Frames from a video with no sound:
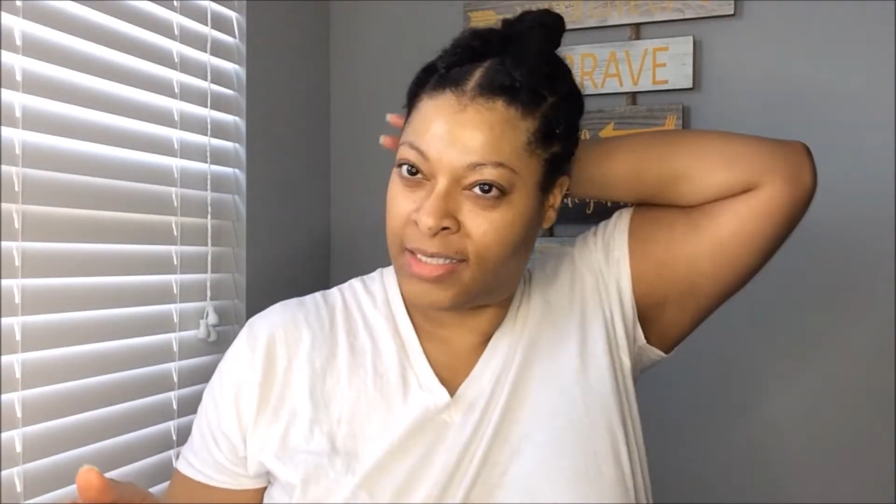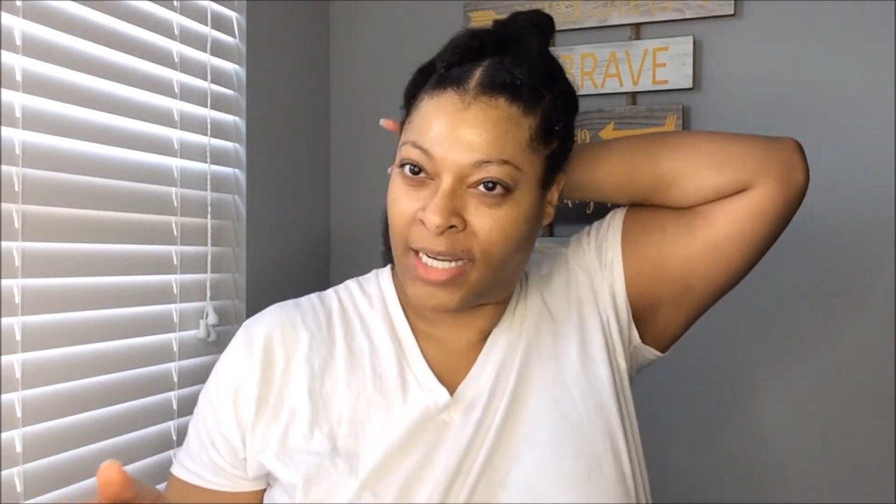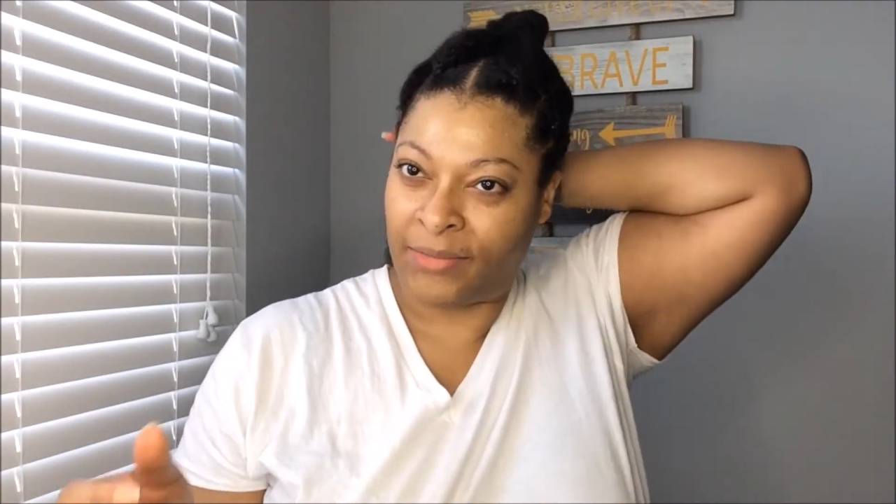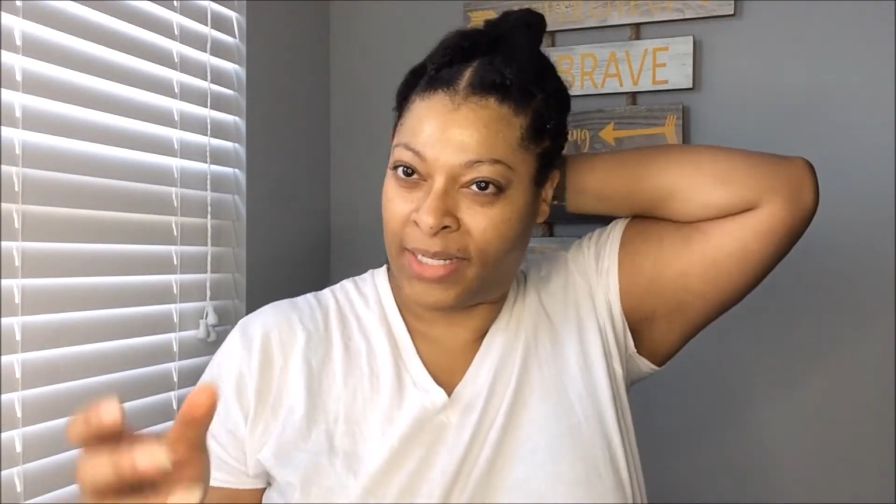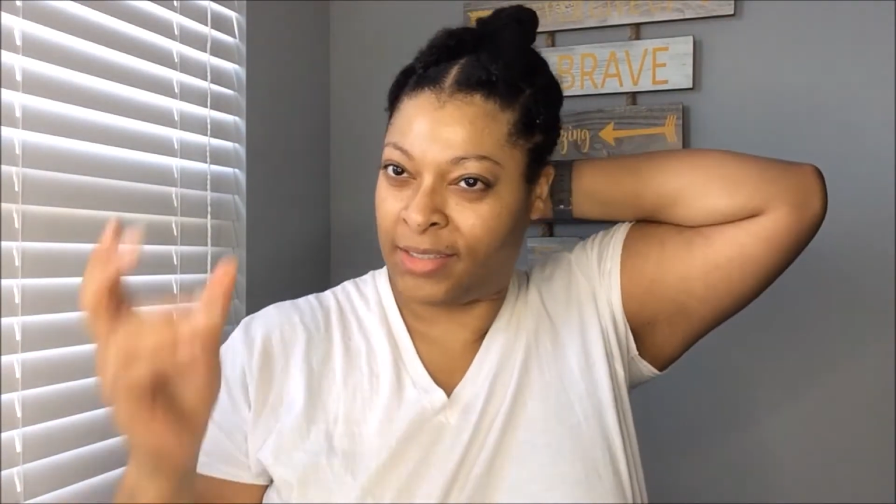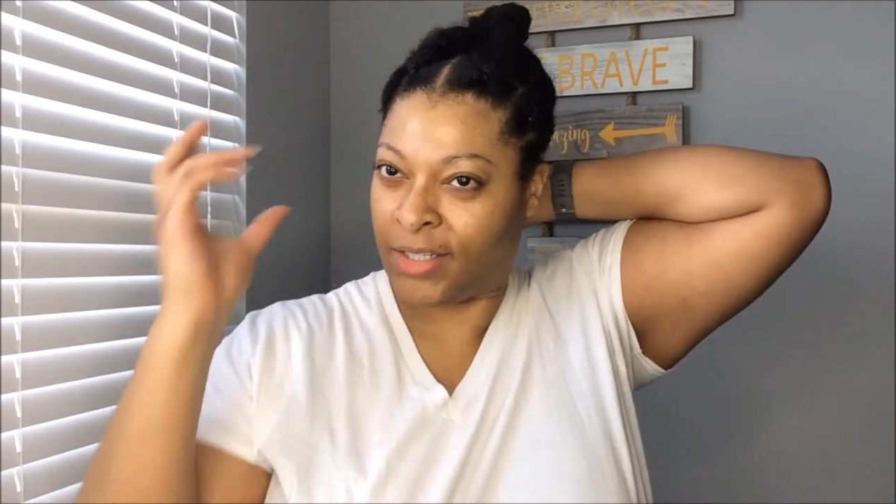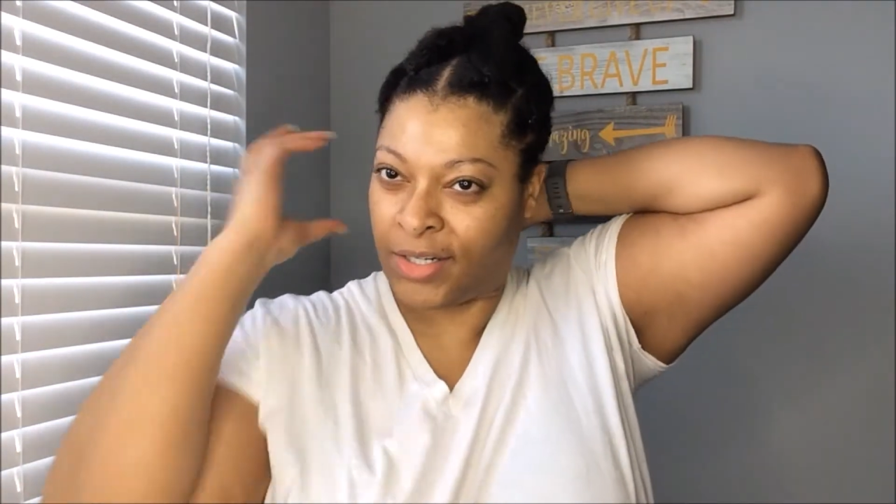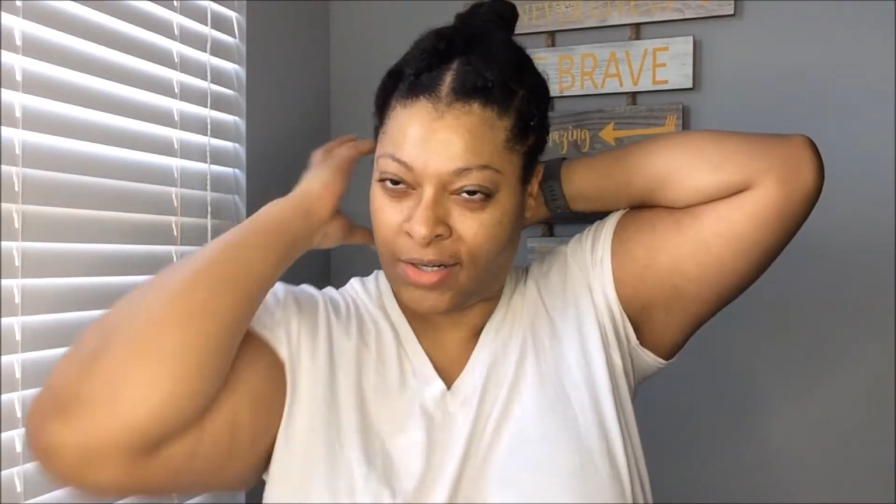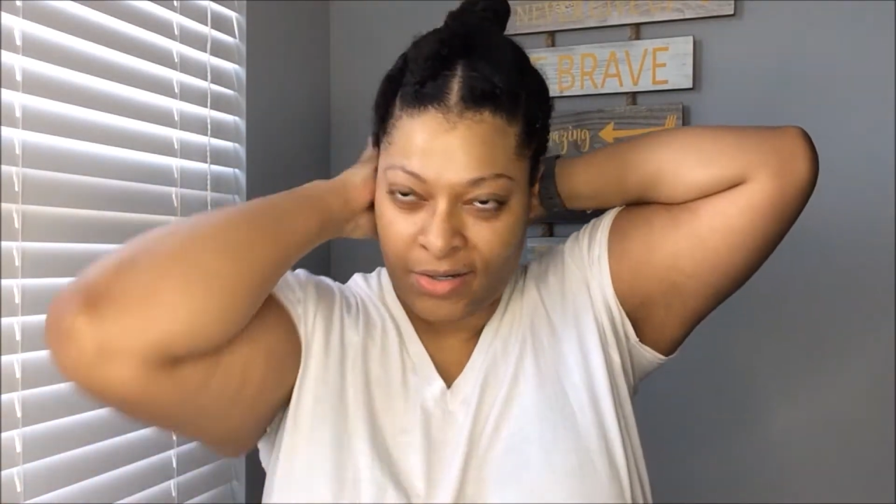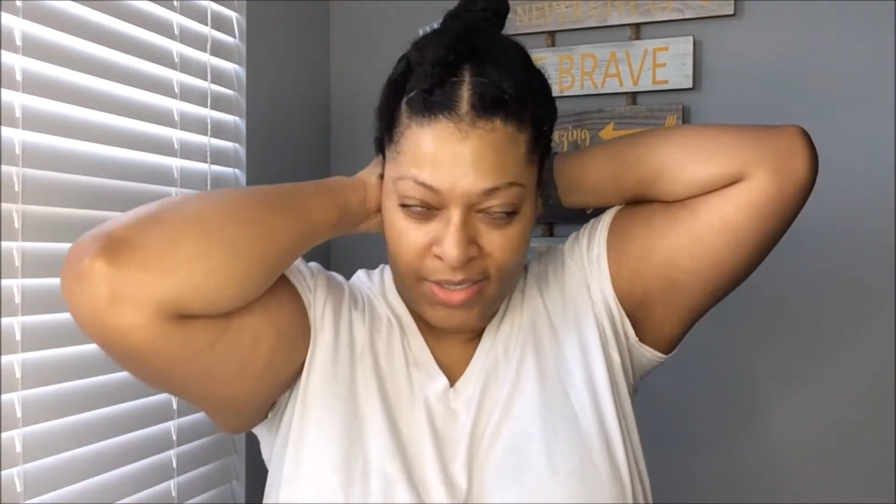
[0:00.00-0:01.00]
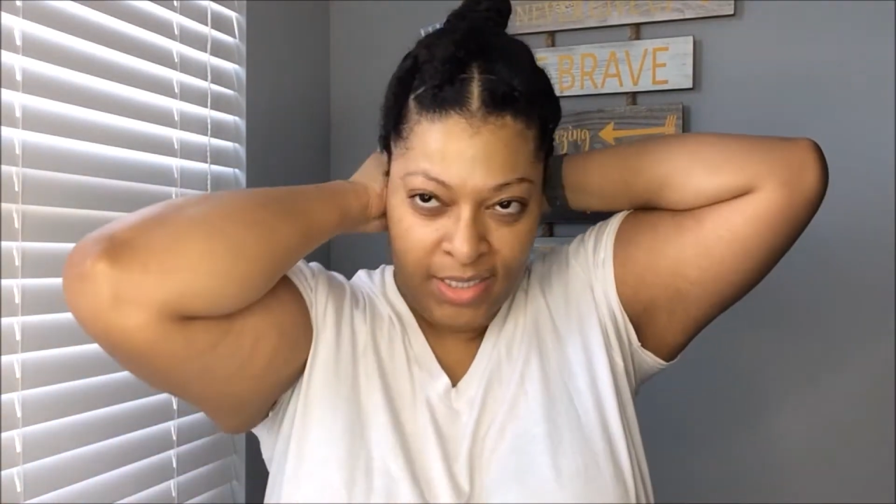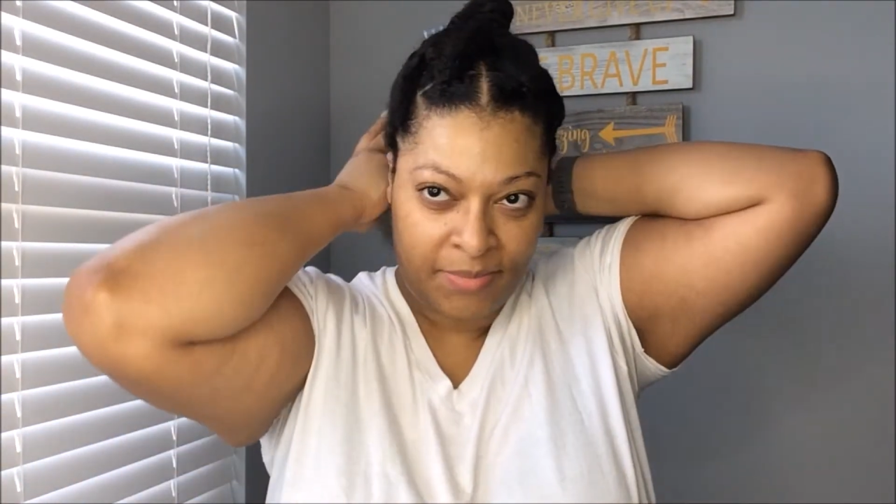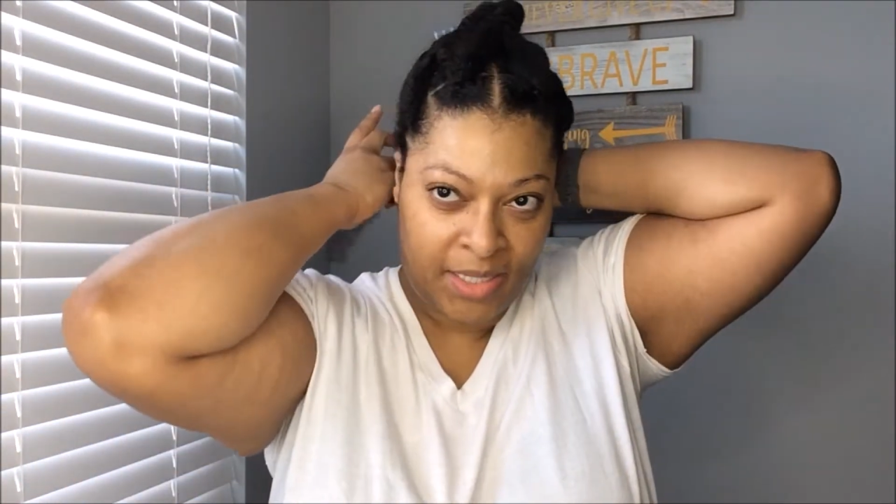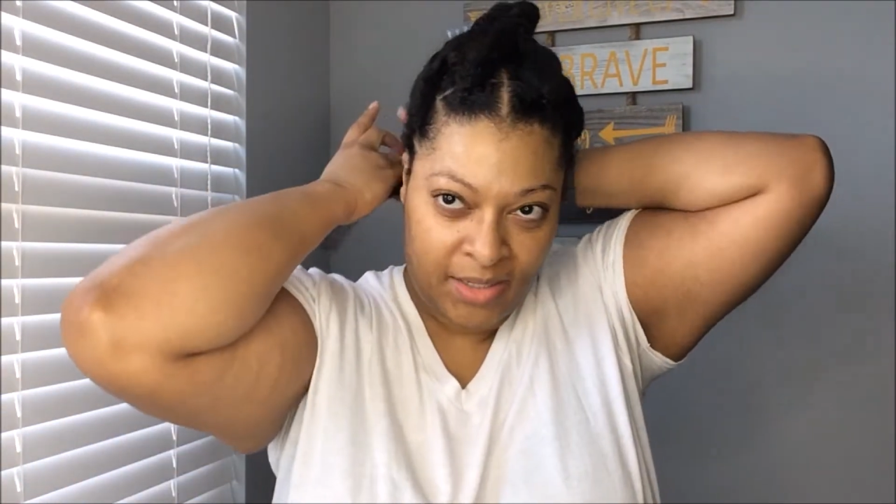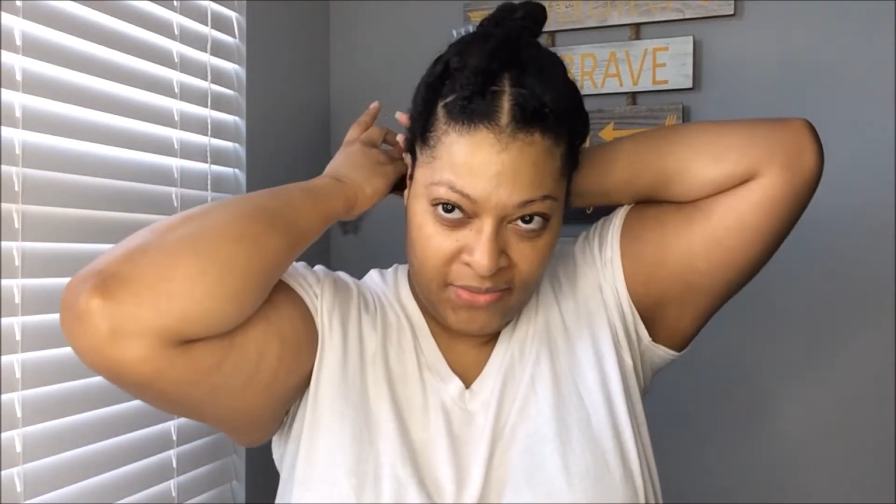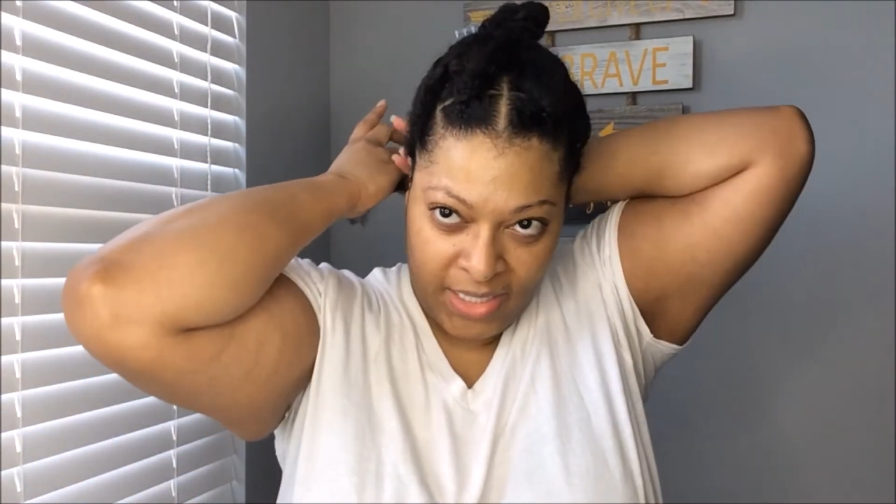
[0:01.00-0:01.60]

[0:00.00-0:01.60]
director or something of